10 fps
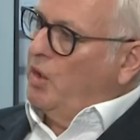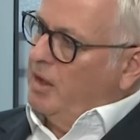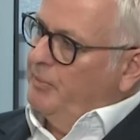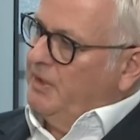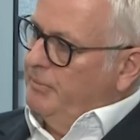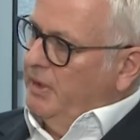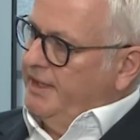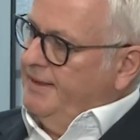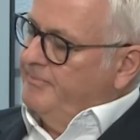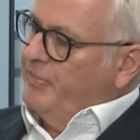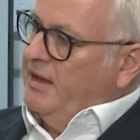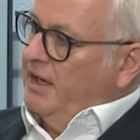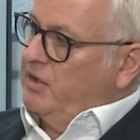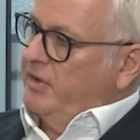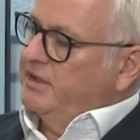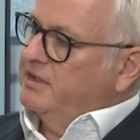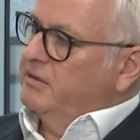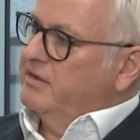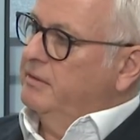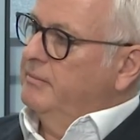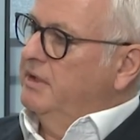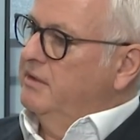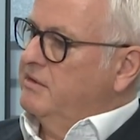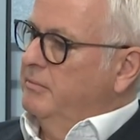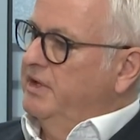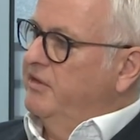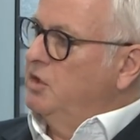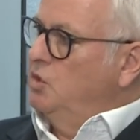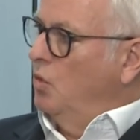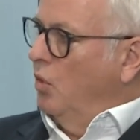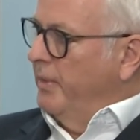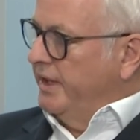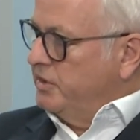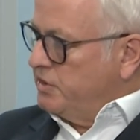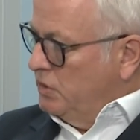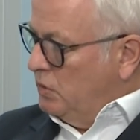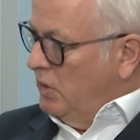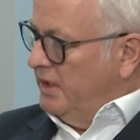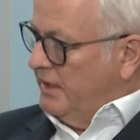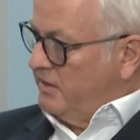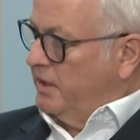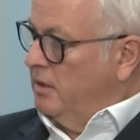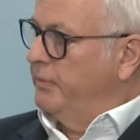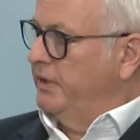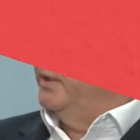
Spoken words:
company money. A creditor is somebody that you owe money to as a company.